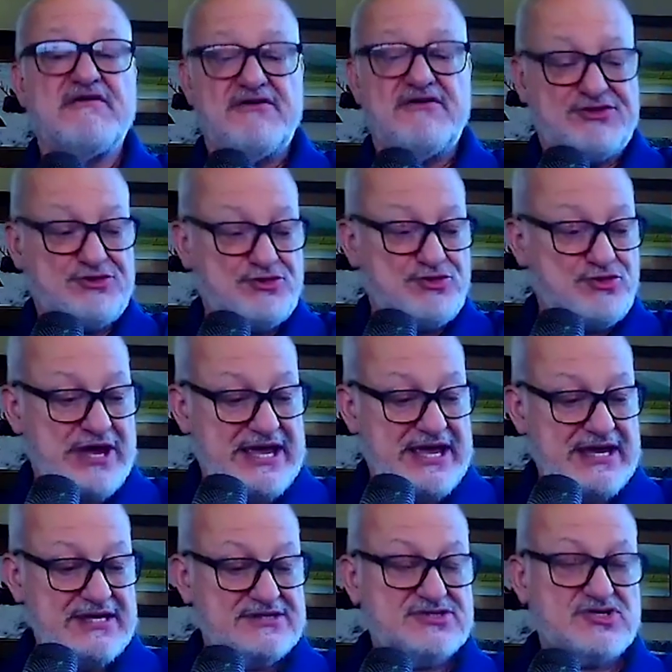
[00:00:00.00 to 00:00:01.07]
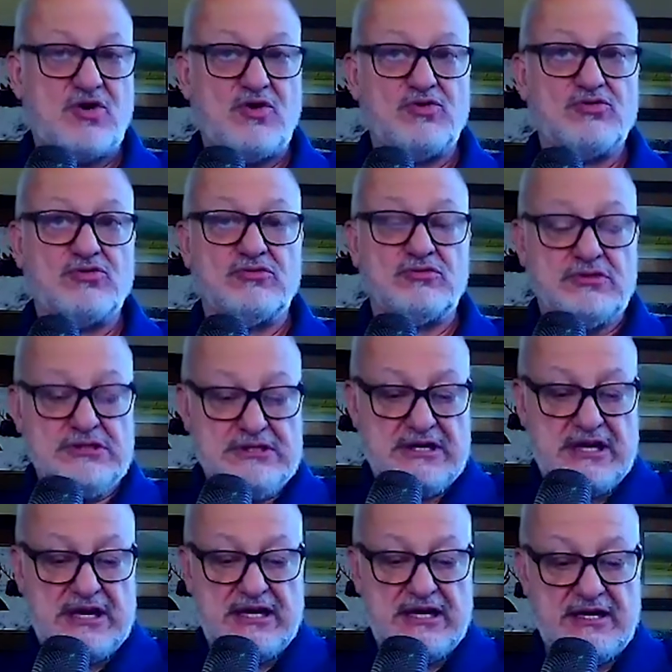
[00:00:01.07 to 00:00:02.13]
through a total
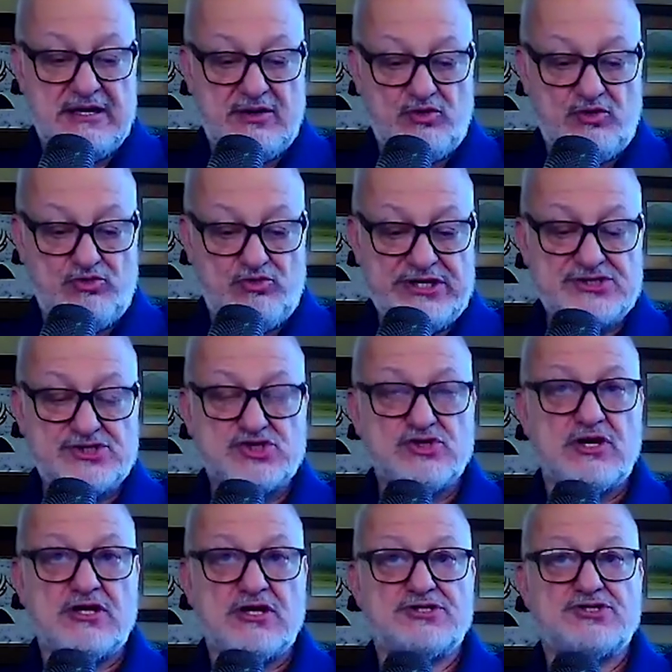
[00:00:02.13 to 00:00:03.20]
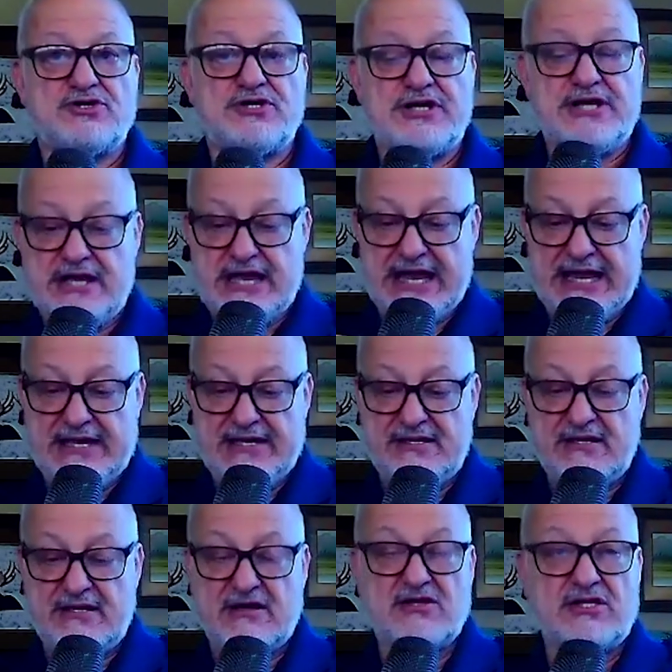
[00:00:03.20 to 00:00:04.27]
restructuring and
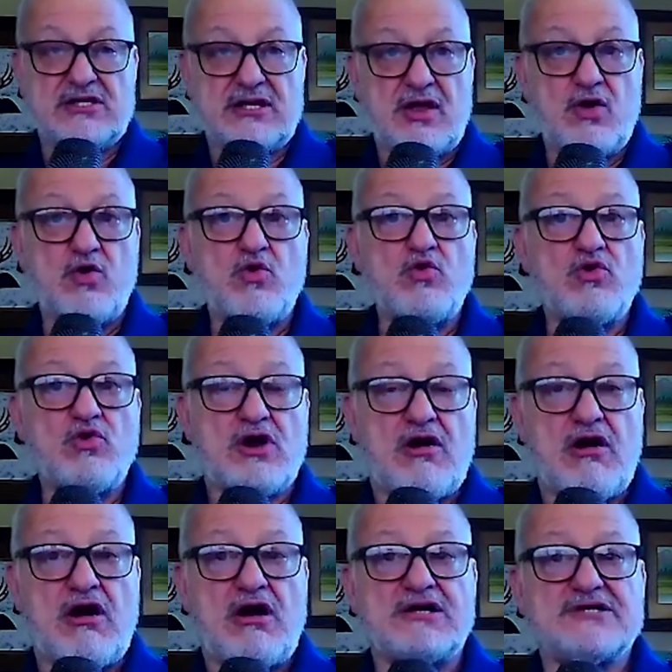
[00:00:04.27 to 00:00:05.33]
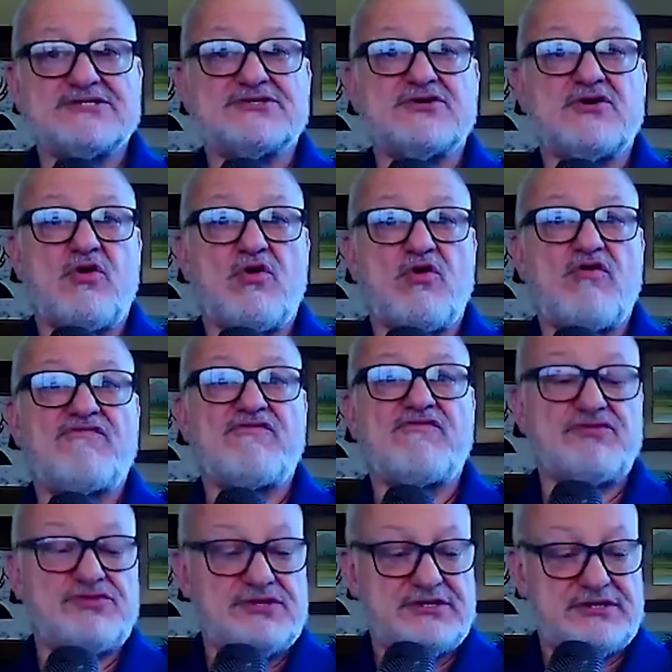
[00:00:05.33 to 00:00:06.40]
the low cost over
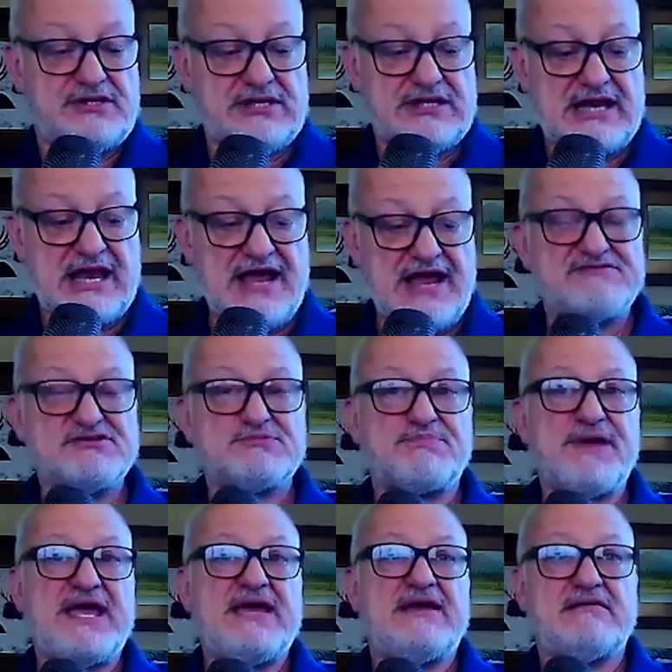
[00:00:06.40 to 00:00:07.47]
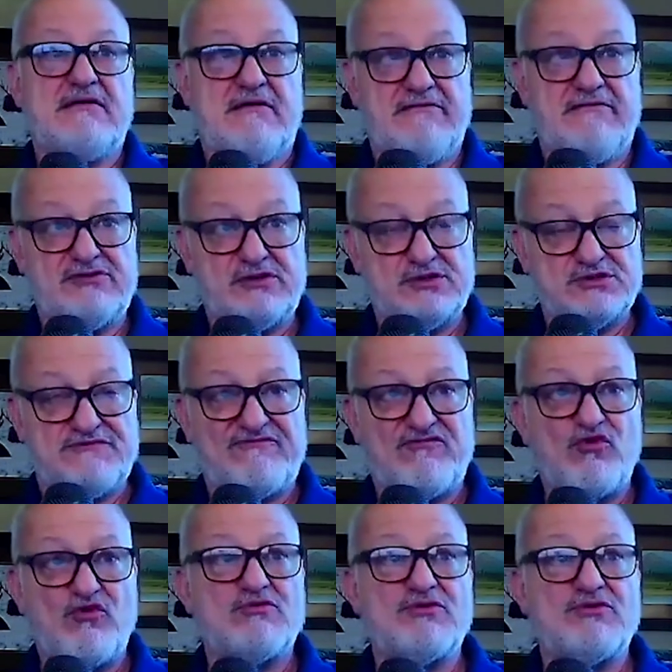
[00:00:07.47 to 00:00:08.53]
the lifespan of those
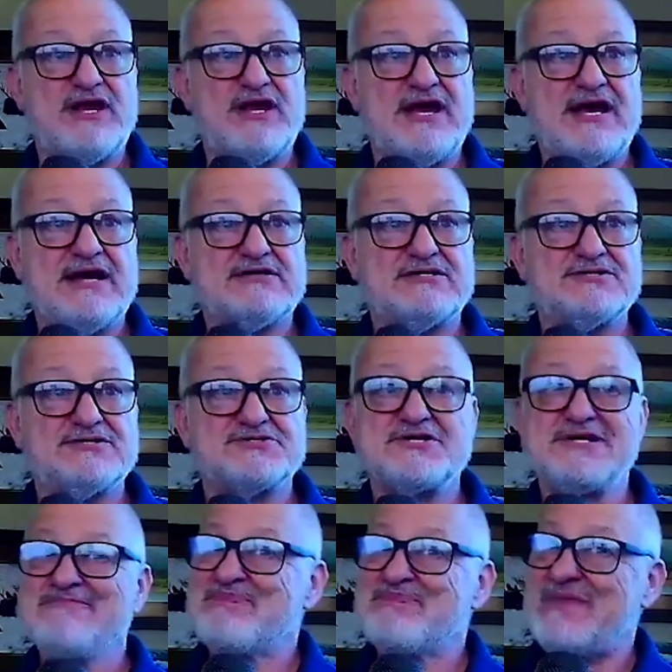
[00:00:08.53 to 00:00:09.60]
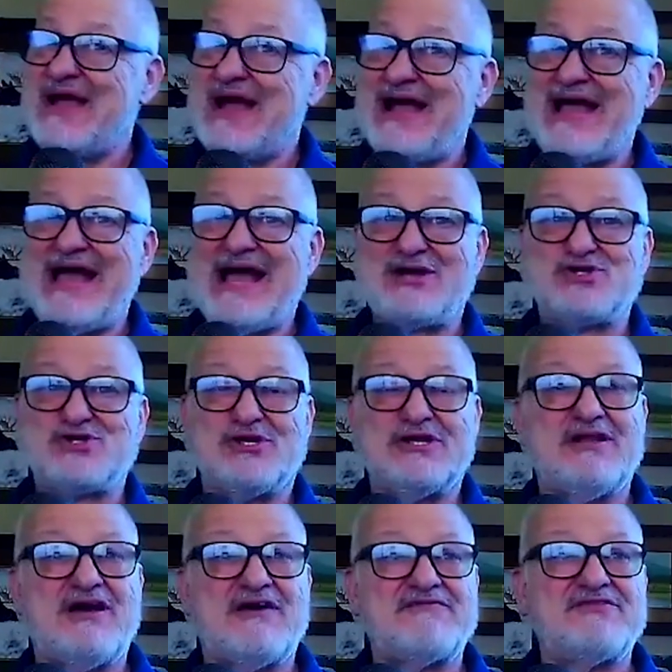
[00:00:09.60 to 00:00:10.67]
four reactors. I actually
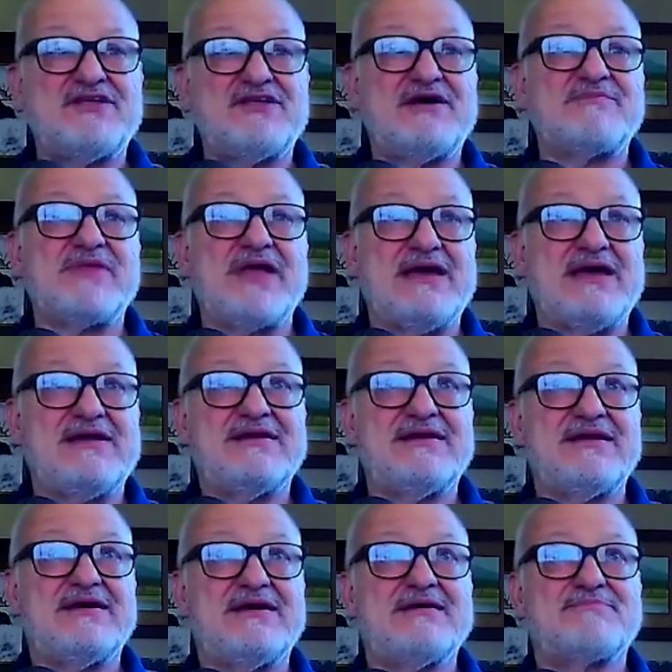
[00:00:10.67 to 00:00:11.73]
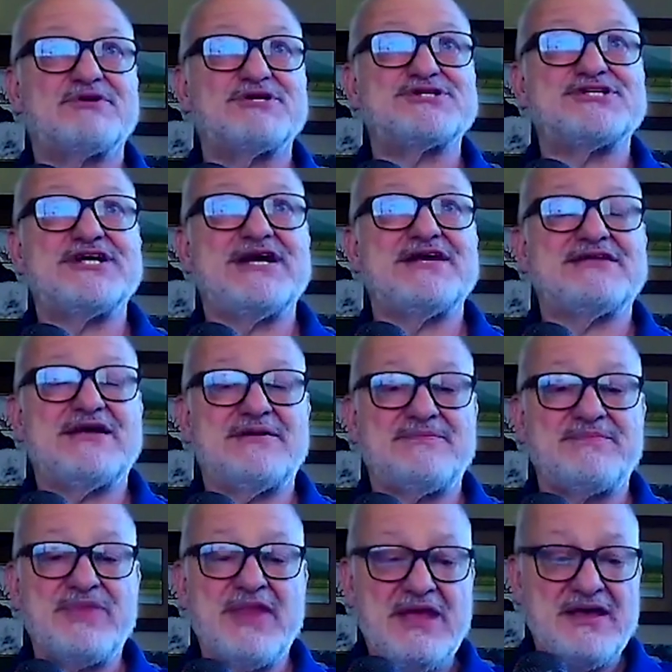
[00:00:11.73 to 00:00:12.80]
love them and appreciate them.
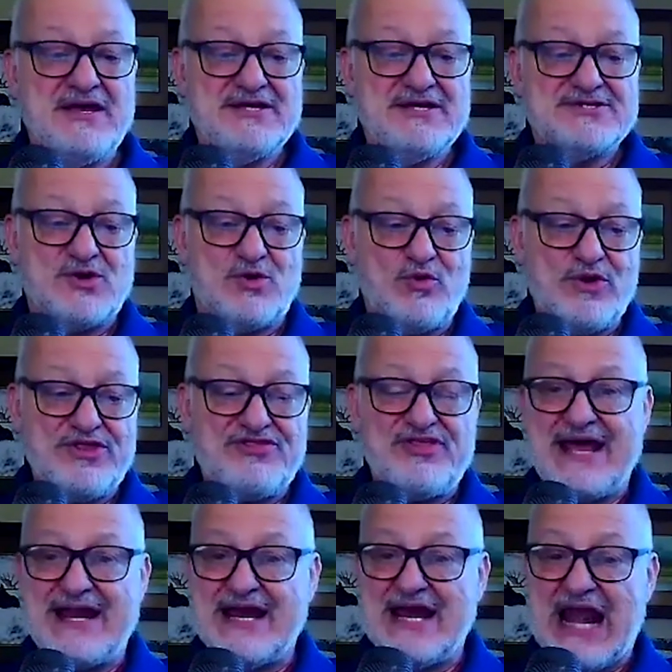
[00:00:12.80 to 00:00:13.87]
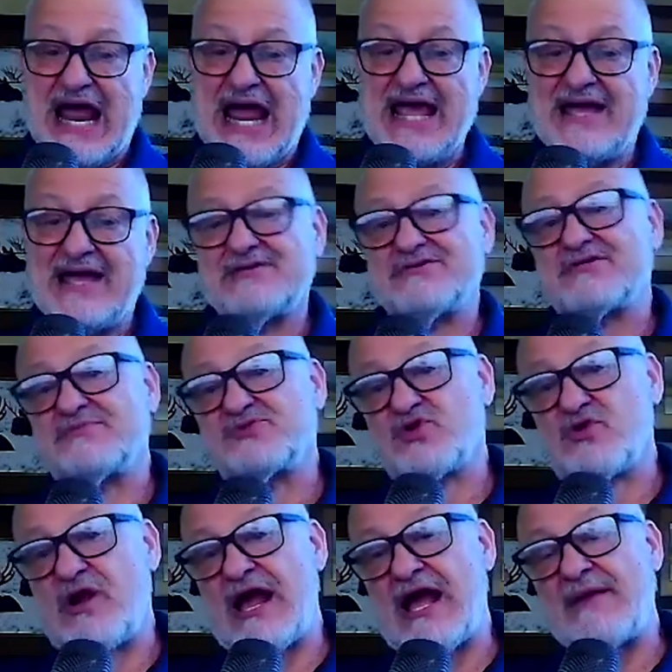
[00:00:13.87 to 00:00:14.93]
So with that, like,
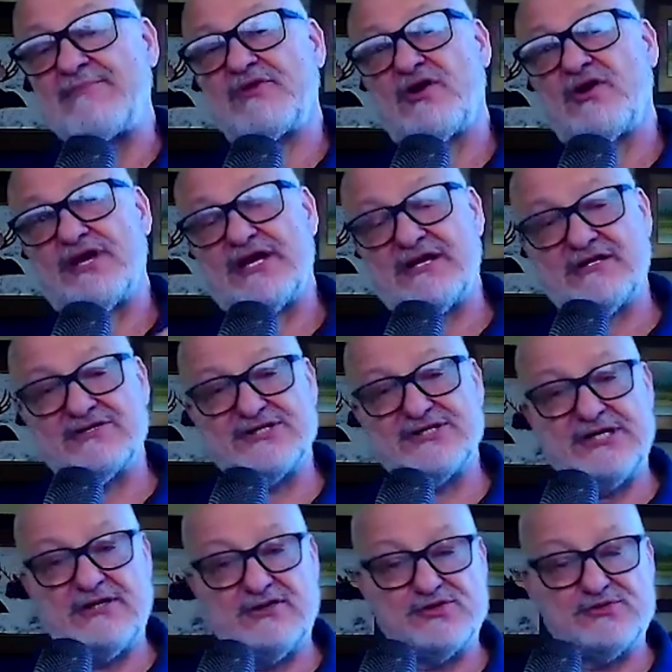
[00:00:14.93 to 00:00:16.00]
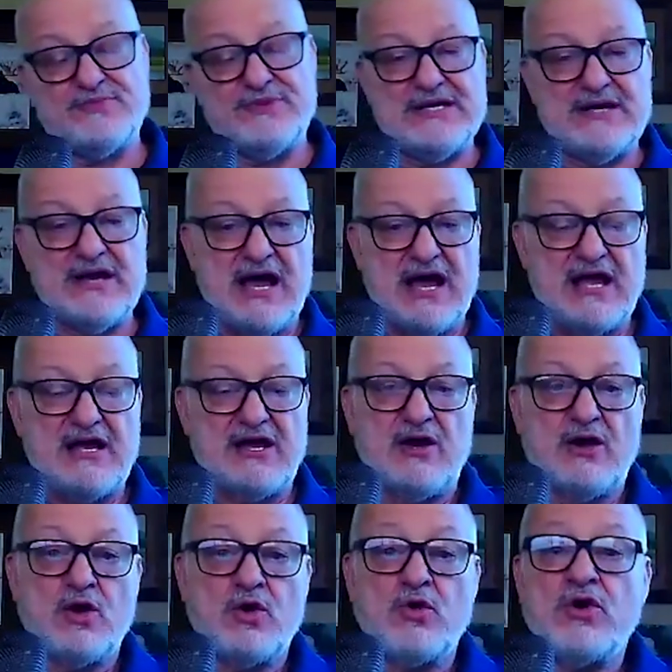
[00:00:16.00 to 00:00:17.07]
subscribe, go to
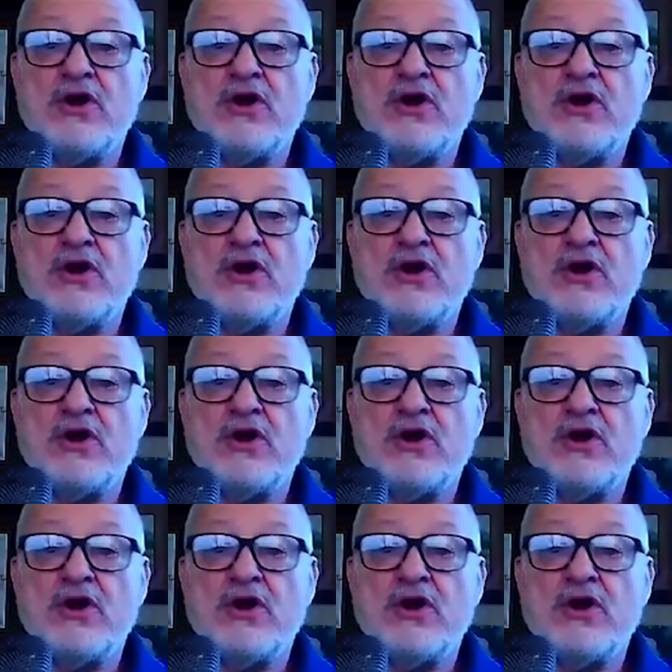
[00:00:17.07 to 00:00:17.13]
energynewsbeat.co,